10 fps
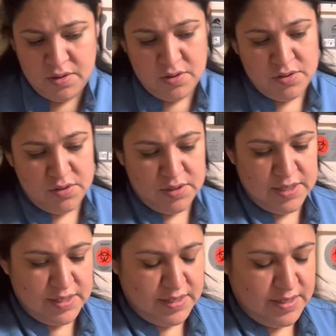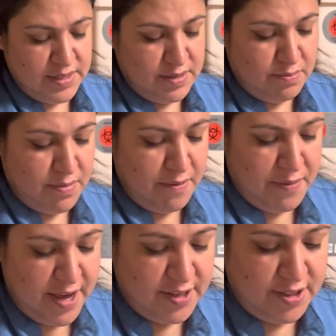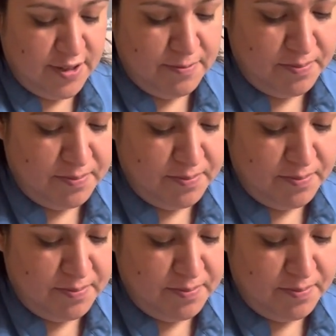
So this is my patient.